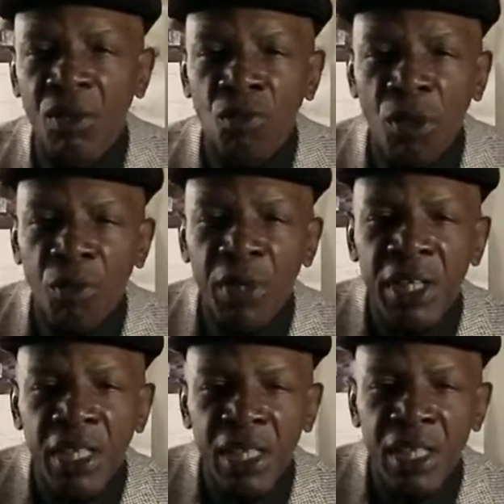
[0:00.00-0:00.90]
what
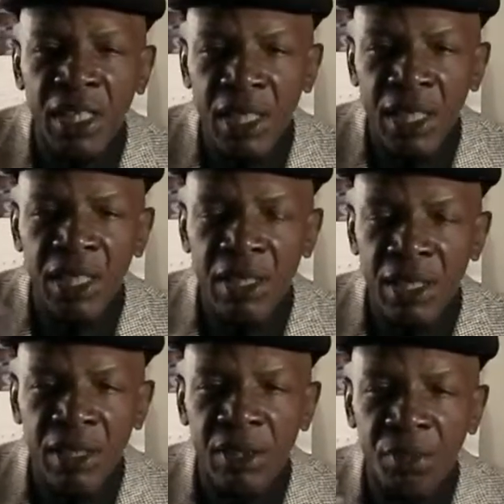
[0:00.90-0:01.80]
we
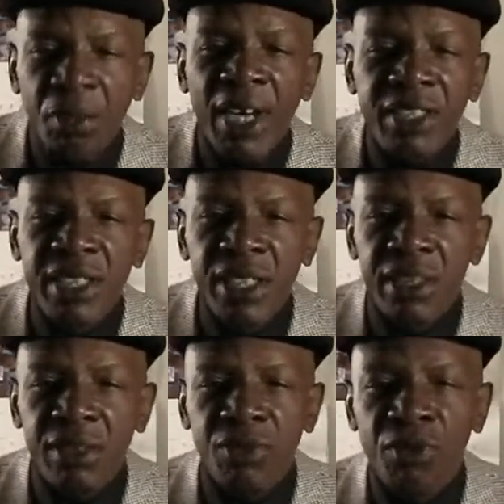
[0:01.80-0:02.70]

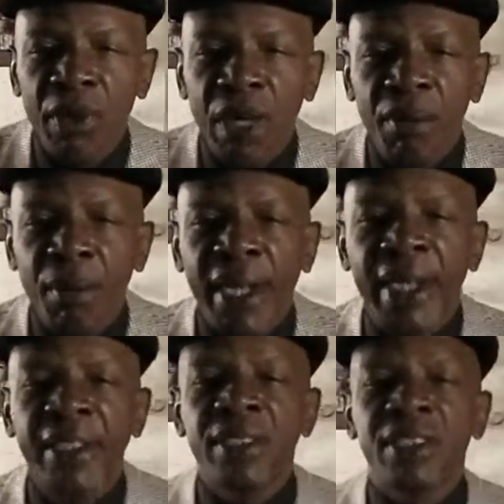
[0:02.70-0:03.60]
process through our
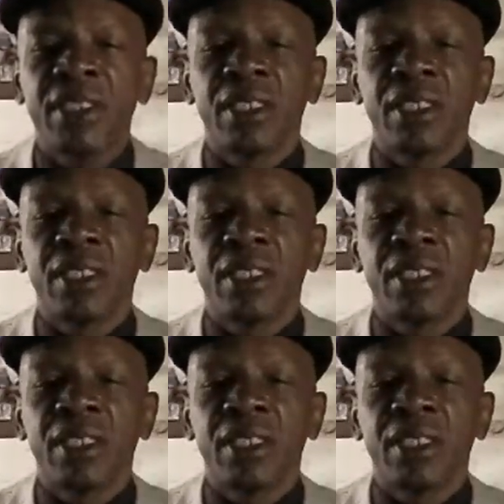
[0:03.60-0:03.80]
minds.